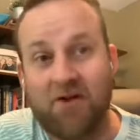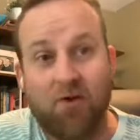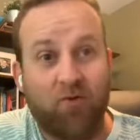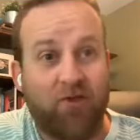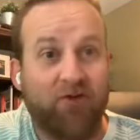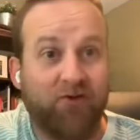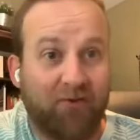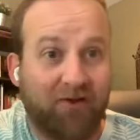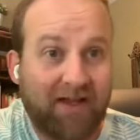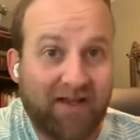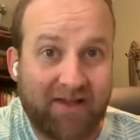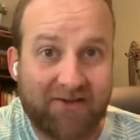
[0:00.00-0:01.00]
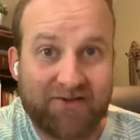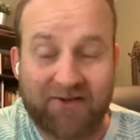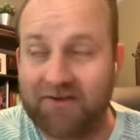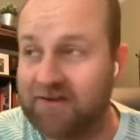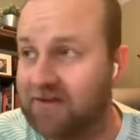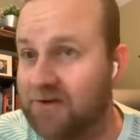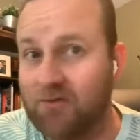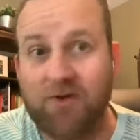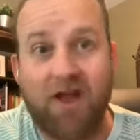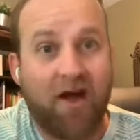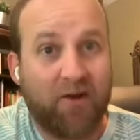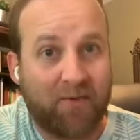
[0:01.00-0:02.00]
with the Dream Client Catcher, we
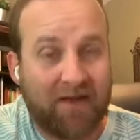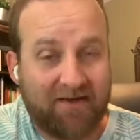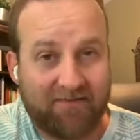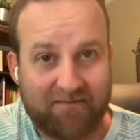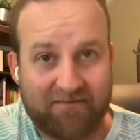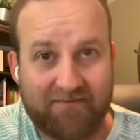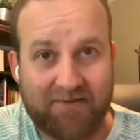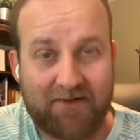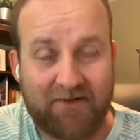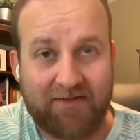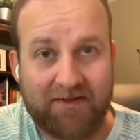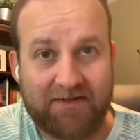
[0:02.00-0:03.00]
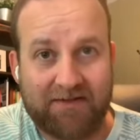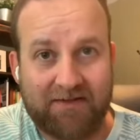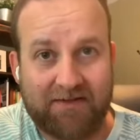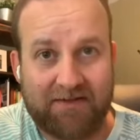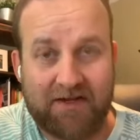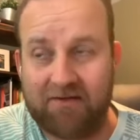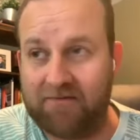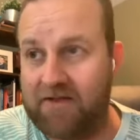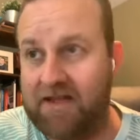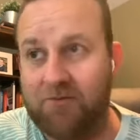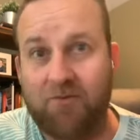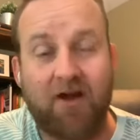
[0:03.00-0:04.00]
automate. all this stuff.
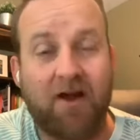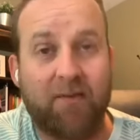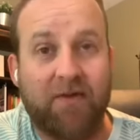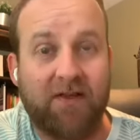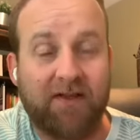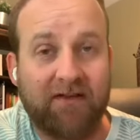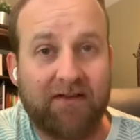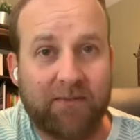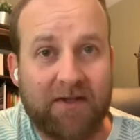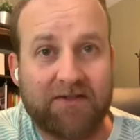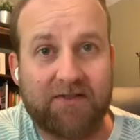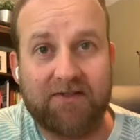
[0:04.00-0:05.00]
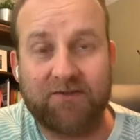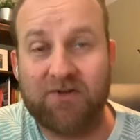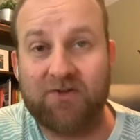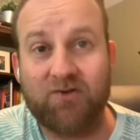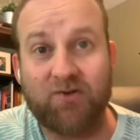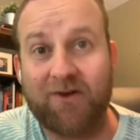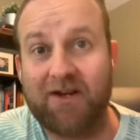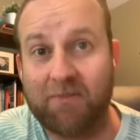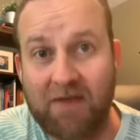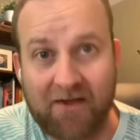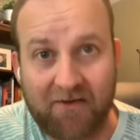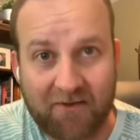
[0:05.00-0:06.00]
And we automate the LinkedIn messages. We do direct
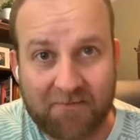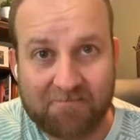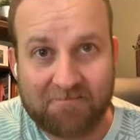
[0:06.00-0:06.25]
mail.